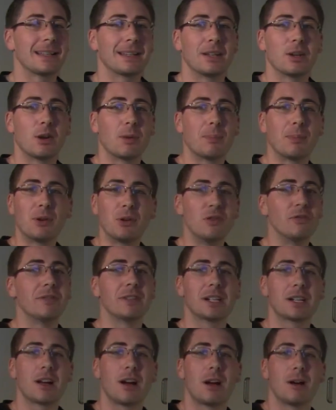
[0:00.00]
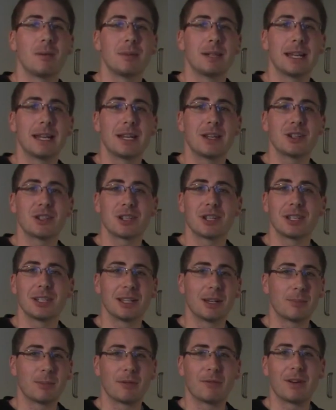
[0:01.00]
They're a proven combination.
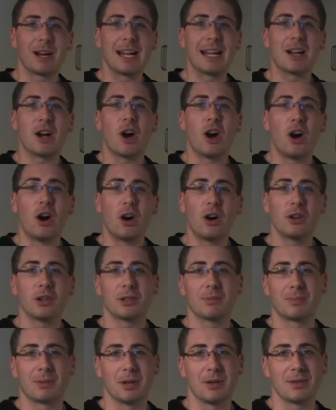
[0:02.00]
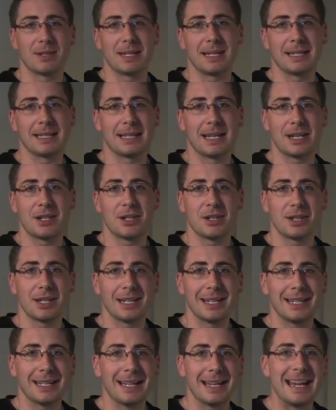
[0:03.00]
They'll provide all the protein that you
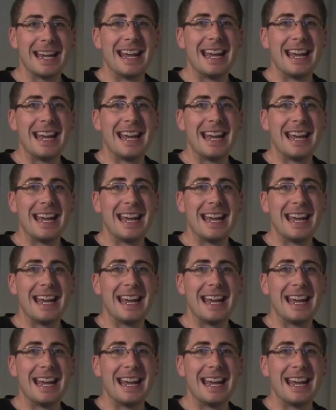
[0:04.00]
need.